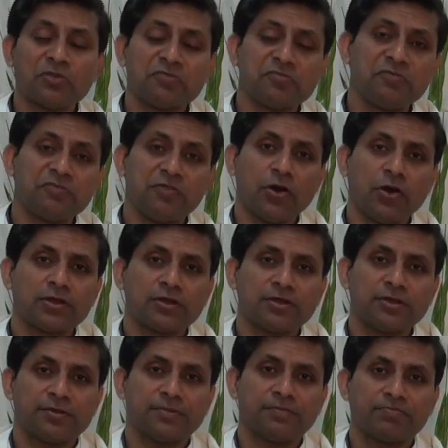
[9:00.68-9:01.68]
the
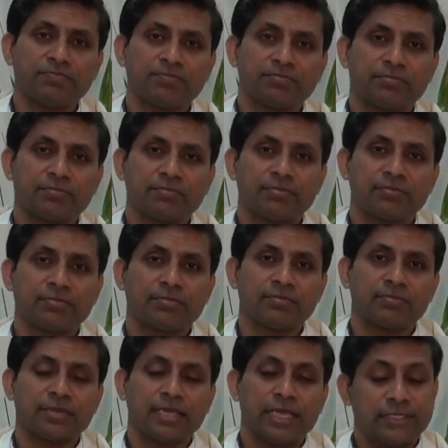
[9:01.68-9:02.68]
flock?
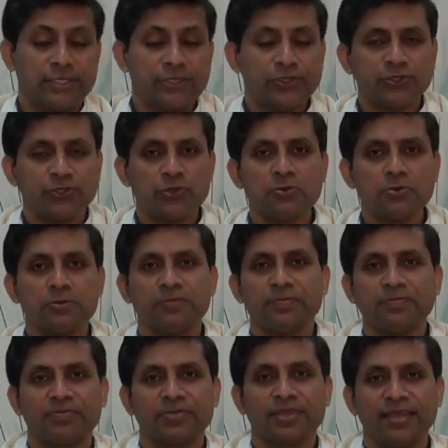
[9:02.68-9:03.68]
Is it so?
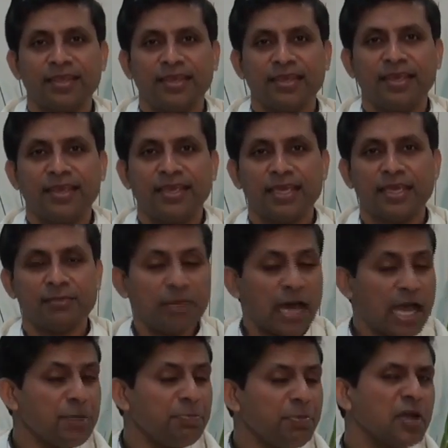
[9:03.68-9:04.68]
Am
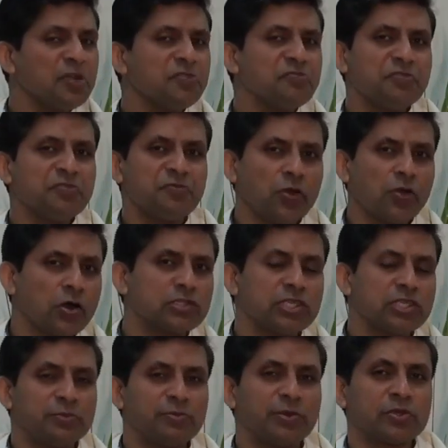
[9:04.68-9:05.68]
I a part of the flock
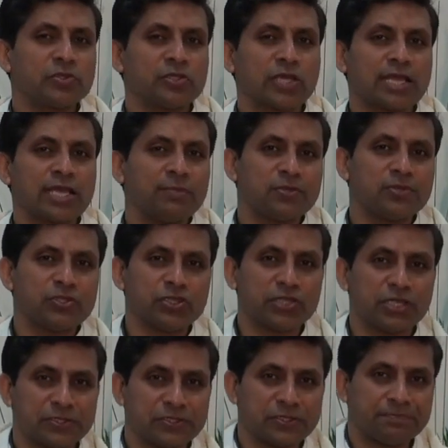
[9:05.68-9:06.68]
just because I come to
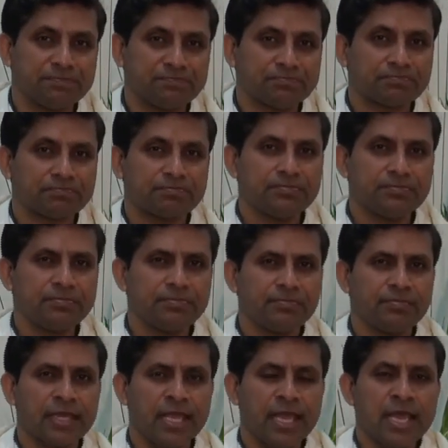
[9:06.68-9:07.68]
church?
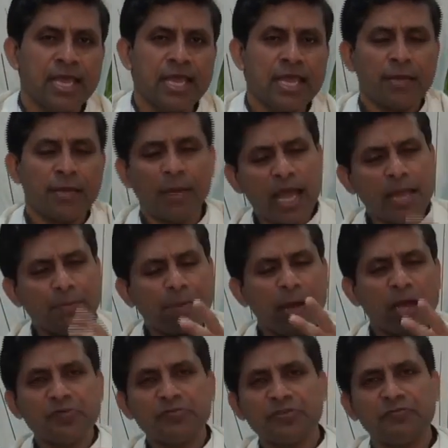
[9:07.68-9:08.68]
Am I a
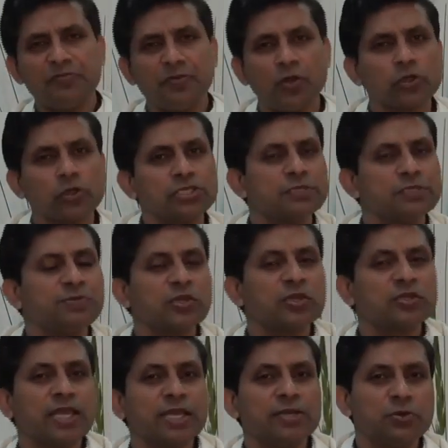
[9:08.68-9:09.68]
part of the flock just
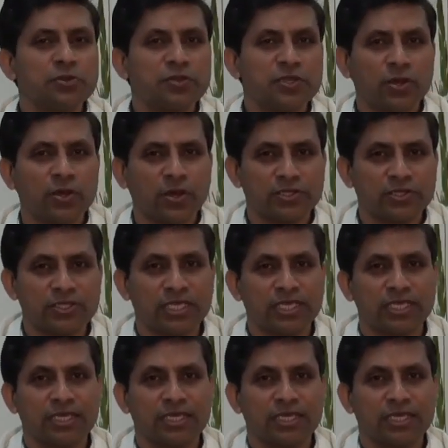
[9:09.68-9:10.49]
because I know theology?